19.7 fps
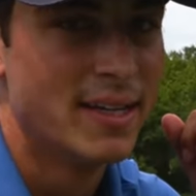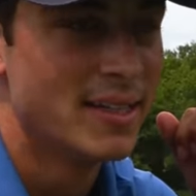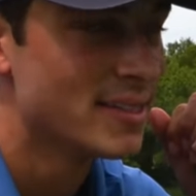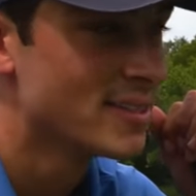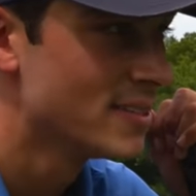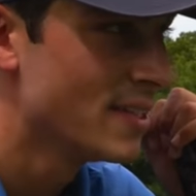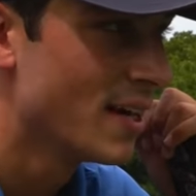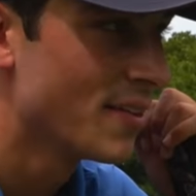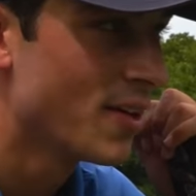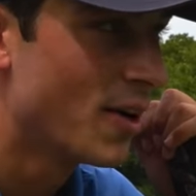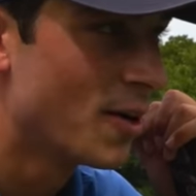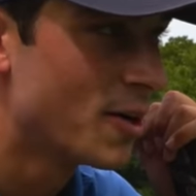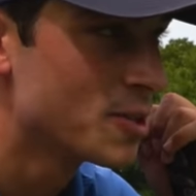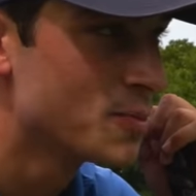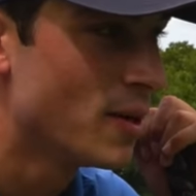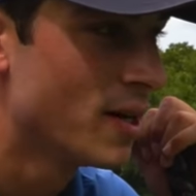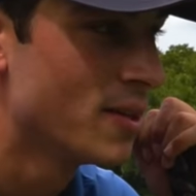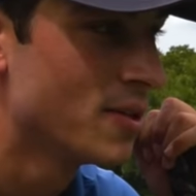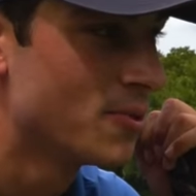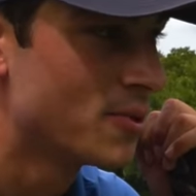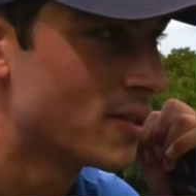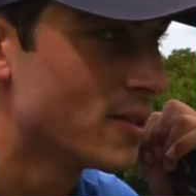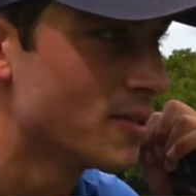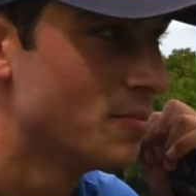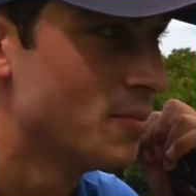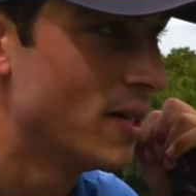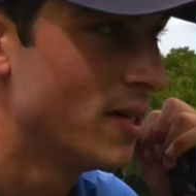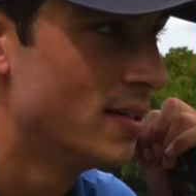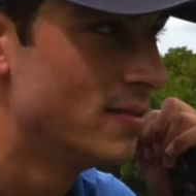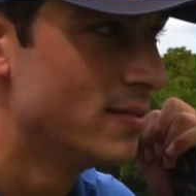It's not the hardest putt in the
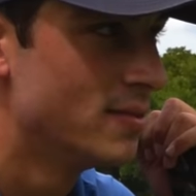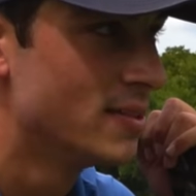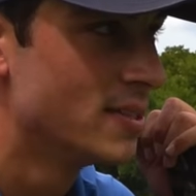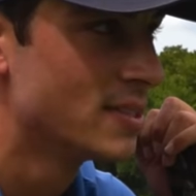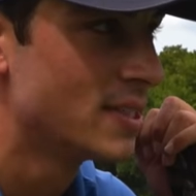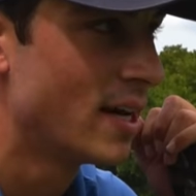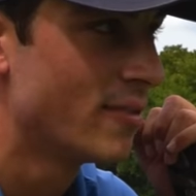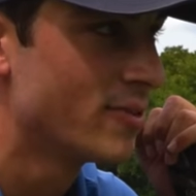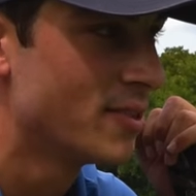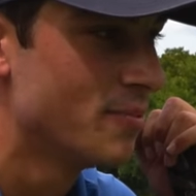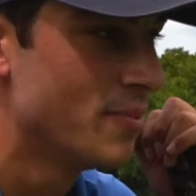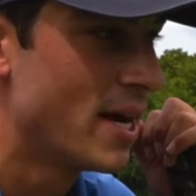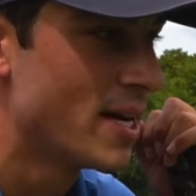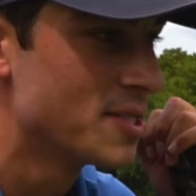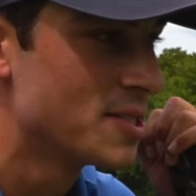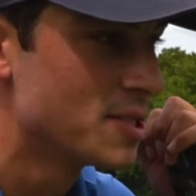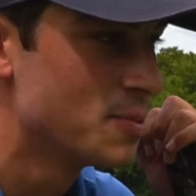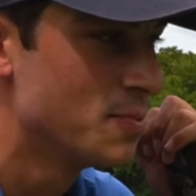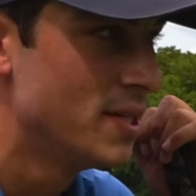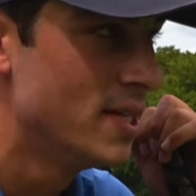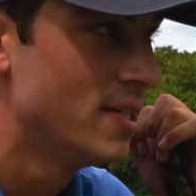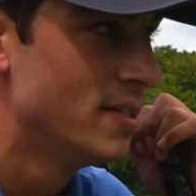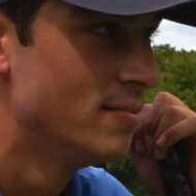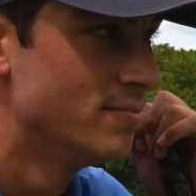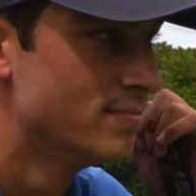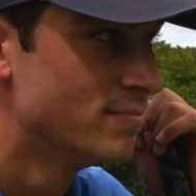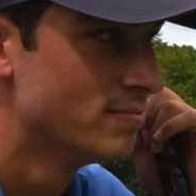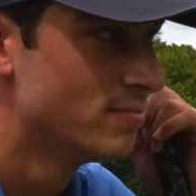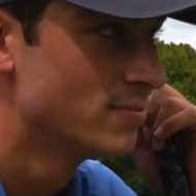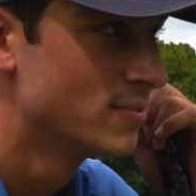world, but just have to match the speed.
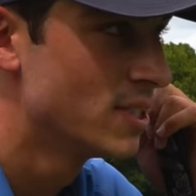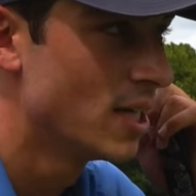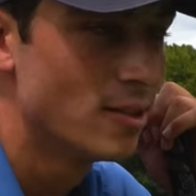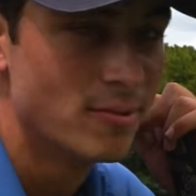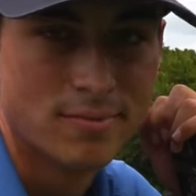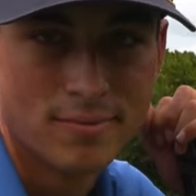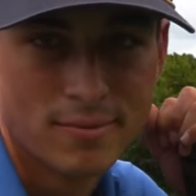So